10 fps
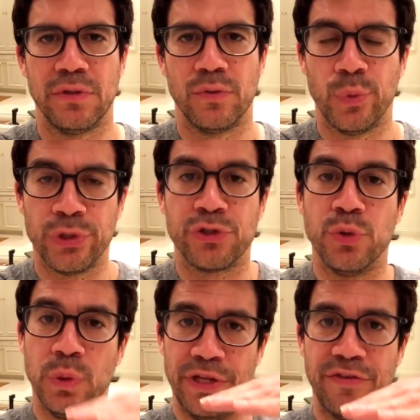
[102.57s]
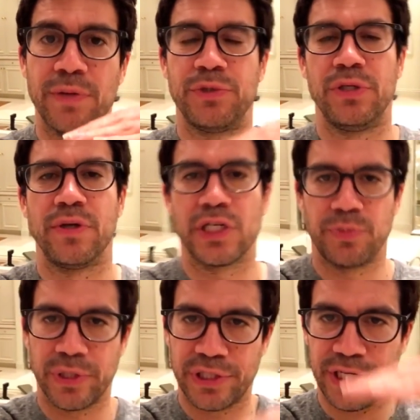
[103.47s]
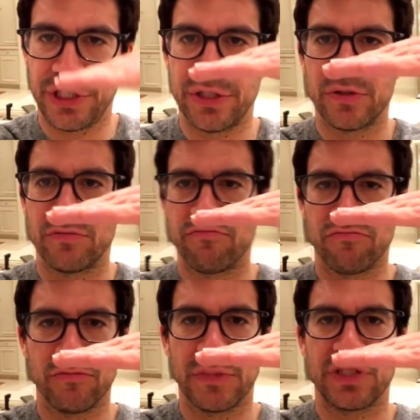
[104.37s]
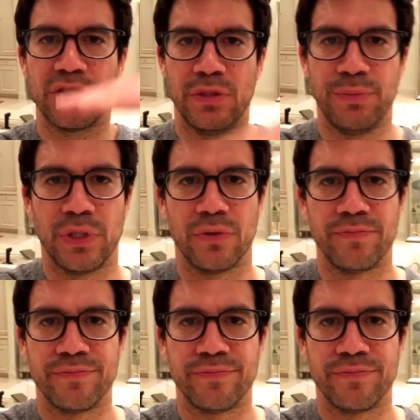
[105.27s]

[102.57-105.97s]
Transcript: Ones who live up to your expectations, that's in the middle.